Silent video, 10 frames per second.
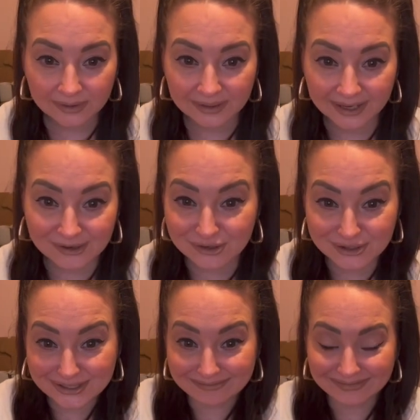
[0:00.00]
He just
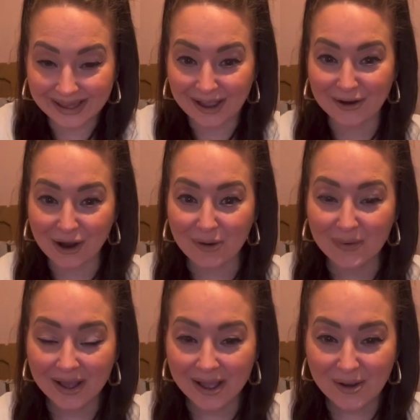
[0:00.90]
let her go,
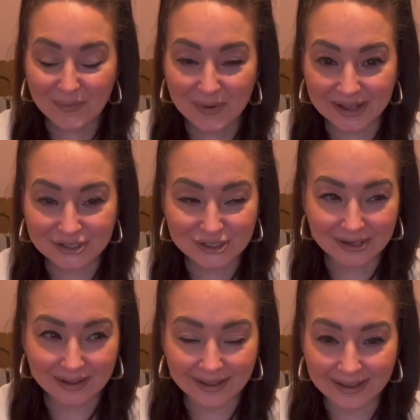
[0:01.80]
which
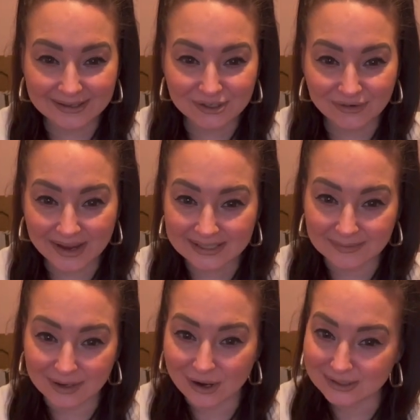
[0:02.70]
is crazy
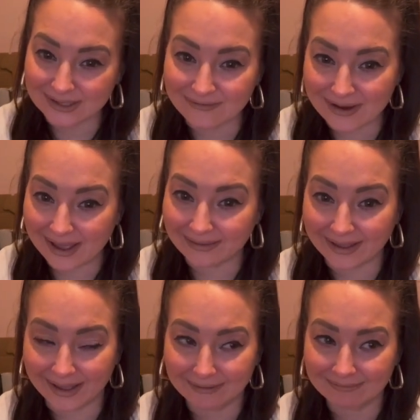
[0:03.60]
because he rarely,